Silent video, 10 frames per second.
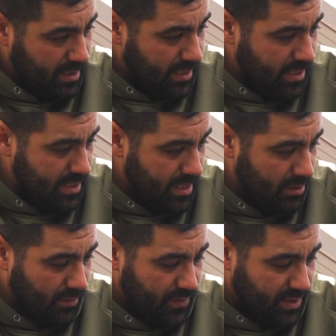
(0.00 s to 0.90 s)
and then
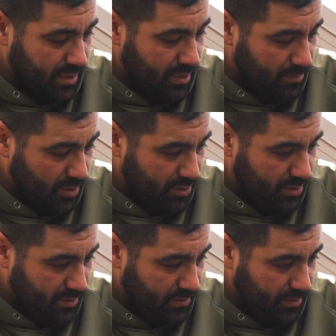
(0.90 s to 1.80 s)
obviously your
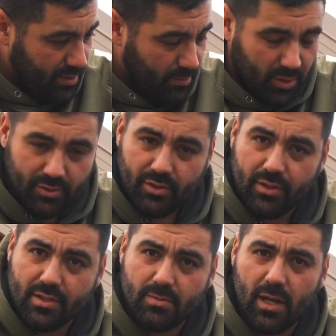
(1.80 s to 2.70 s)

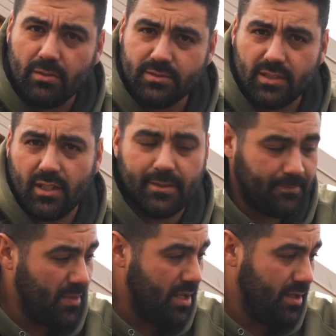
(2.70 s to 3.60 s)
Bluetooth as well. So
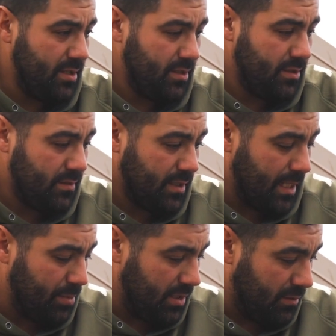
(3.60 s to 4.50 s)
a
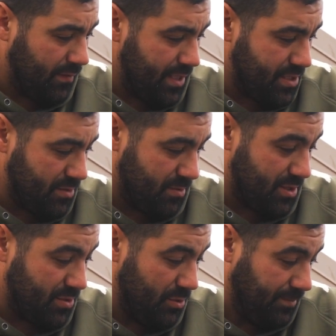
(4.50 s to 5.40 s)
couple of little features, which
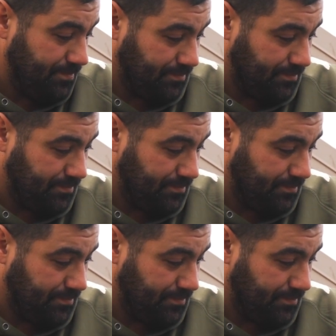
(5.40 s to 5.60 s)
is good.